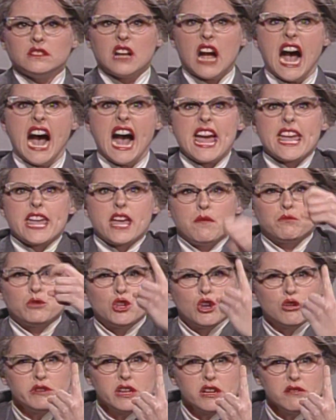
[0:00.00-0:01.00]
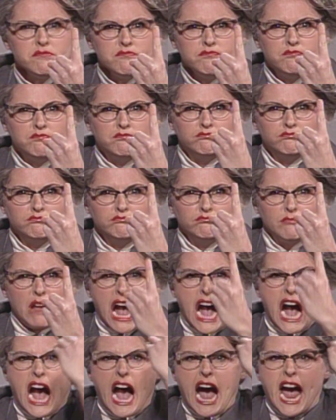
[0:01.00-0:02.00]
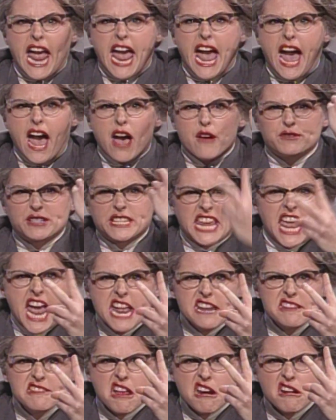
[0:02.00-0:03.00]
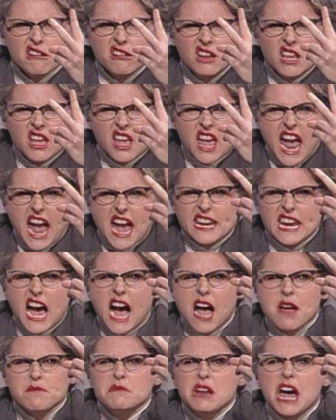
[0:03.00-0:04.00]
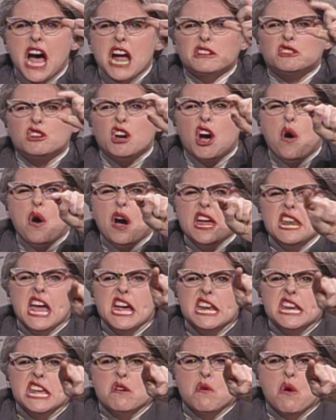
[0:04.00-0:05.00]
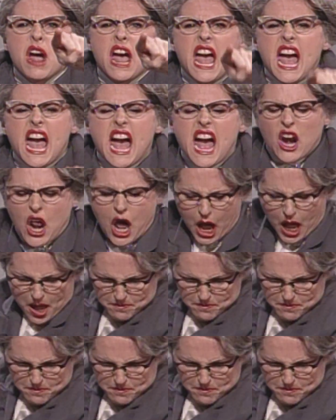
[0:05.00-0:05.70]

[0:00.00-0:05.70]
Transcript: I am union, I have tenure, and I'm not going anywhere.